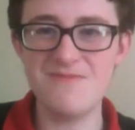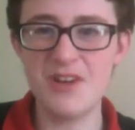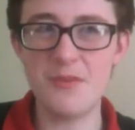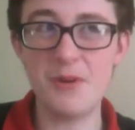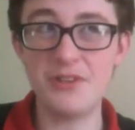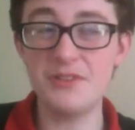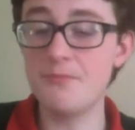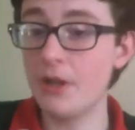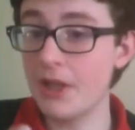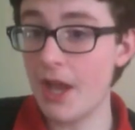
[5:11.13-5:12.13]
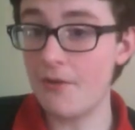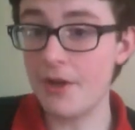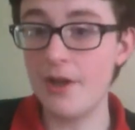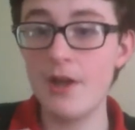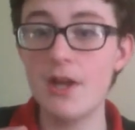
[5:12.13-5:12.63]
other places,
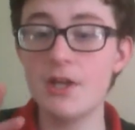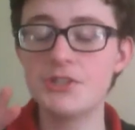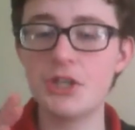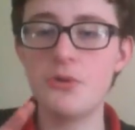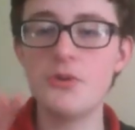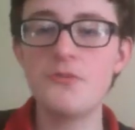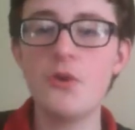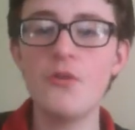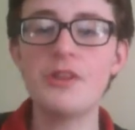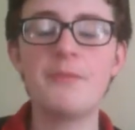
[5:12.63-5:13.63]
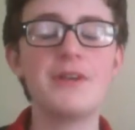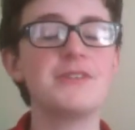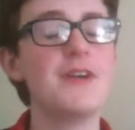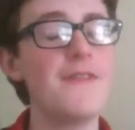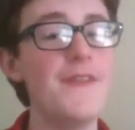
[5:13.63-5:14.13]
Bulgaria. So you've got all these
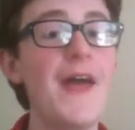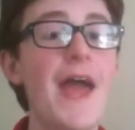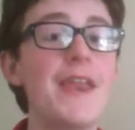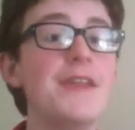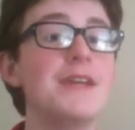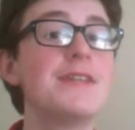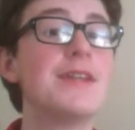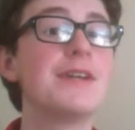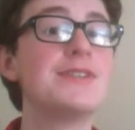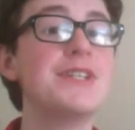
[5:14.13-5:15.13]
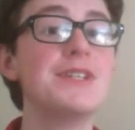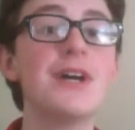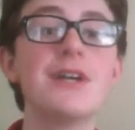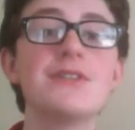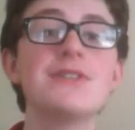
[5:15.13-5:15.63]
places, and then in
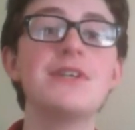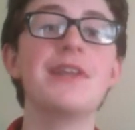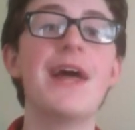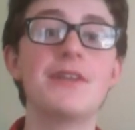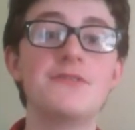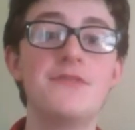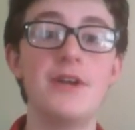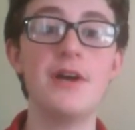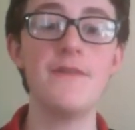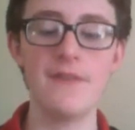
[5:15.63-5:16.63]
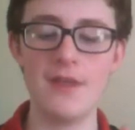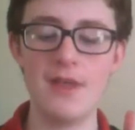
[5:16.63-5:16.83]
1990, Latvia